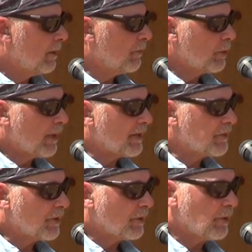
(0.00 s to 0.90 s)
If you
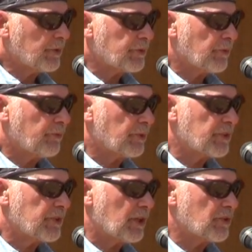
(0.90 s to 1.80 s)
ask the coastal
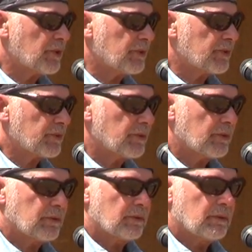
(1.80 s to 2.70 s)
First Nations
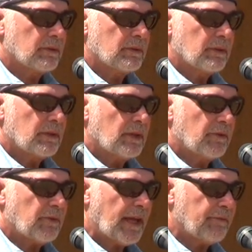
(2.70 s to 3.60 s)

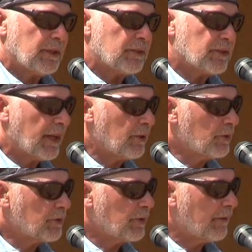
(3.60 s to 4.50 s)
if having
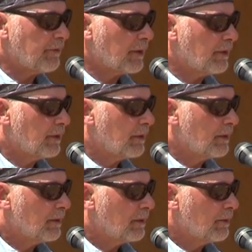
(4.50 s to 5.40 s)
tanker traffic
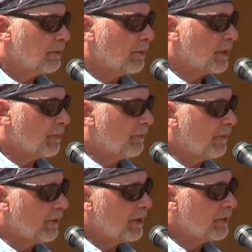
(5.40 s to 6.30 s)
with a
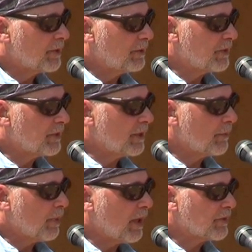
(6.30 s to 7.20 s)
very
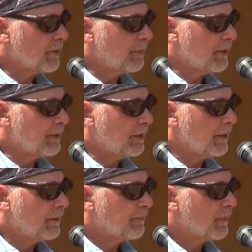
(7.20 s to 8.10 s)
distinct
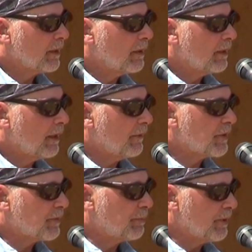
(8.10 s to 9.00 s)
possibility of
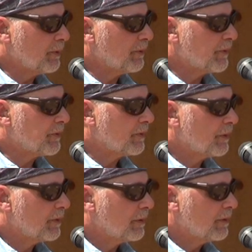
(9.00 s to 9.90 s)
spills
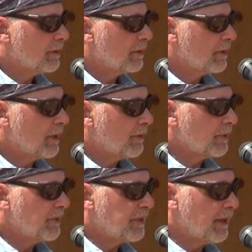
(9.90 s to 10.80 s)
that
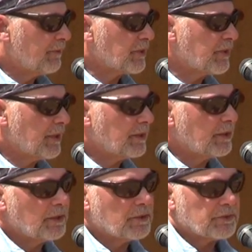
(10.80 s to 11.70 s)
will devastate
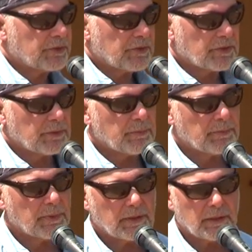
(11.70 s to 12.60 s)
the ecosystem